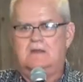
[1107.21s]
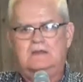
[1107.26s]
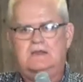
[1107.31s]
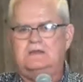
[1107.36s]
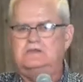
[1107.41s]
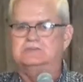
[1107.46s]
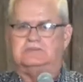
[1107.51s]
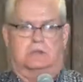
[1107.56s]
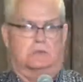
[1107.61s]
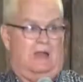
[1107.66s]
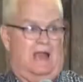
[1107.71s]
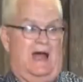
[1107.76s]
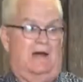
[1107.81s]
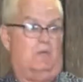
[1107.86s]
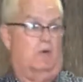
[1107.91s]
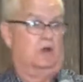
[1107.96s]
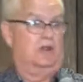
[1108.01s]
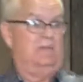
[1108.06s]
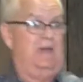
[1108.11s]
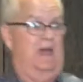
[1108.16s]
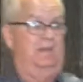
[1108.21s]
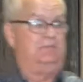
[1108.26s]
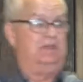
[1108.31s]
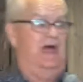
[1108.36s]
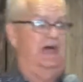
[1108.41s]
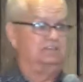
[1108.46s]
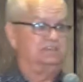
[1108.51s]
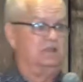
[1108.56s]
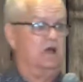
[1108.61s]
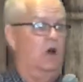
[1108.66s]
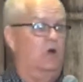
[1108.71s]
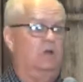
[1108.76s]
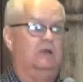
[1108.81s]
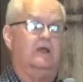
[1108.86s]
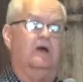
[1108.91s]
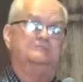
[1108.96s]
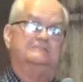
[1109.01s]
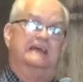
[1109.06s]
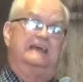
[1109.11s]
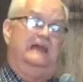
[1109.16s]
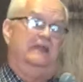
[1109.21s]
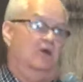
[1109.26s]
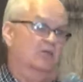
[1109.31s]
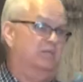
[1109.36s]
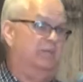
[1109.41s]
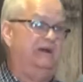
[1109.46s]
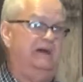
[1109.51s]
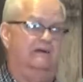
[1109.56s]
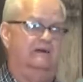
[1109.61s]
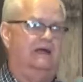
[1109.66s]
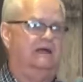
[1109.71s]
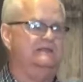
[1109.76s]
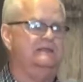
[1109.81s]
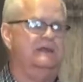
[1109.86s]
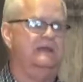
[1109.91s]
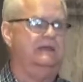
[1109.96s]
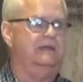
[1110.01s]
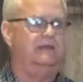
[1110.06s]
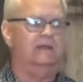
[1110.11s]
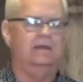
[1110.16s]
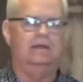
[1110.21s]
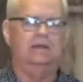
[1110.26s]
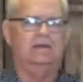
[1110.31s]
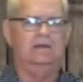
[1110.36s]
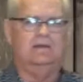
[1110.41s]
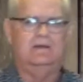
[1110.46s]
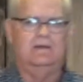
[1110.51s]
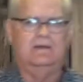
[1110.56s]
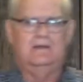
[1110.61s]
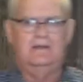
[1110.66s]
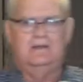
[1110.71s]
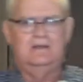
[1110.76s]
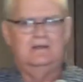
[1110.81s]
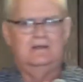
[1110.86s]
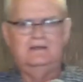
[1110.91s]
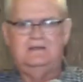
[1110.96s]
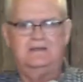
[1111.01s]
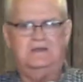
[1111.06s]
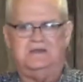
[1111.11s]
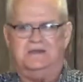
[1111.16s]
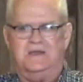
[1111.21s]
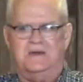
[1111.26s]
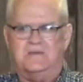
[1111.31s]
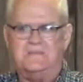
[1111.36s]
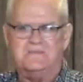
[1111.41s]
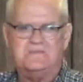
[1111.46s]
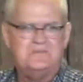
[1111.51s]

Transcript: Now you say, well, I'm already baptized in the Holy Ghost. I got all the power I need. No, you don't.